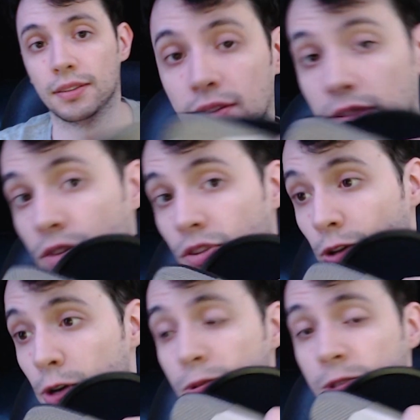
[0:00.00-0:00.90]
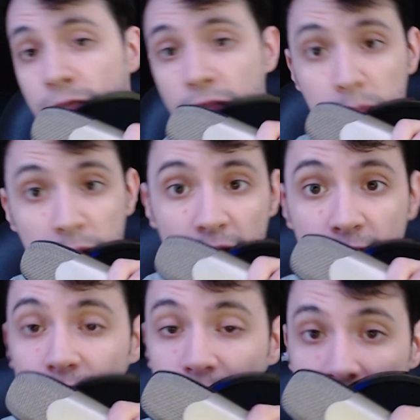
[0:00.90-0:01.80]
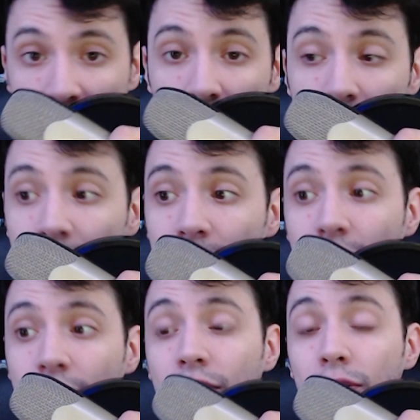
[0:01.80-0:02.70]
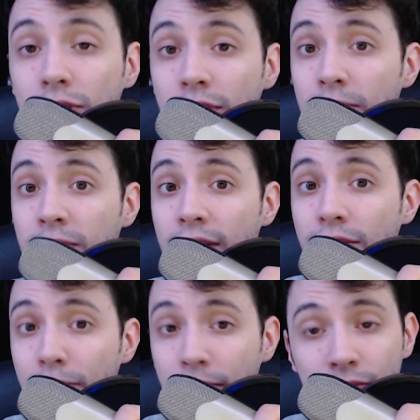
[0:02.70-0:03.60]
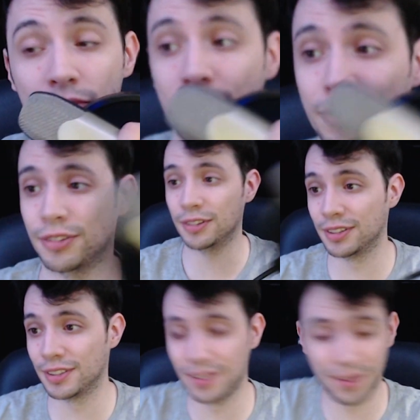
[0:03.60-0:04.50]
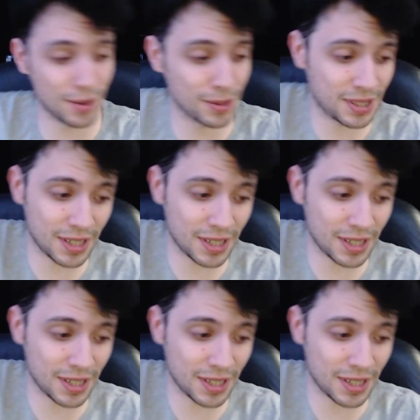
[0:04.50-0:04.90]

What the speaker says: those subtitles. Those subtitles are pretty rough. Those,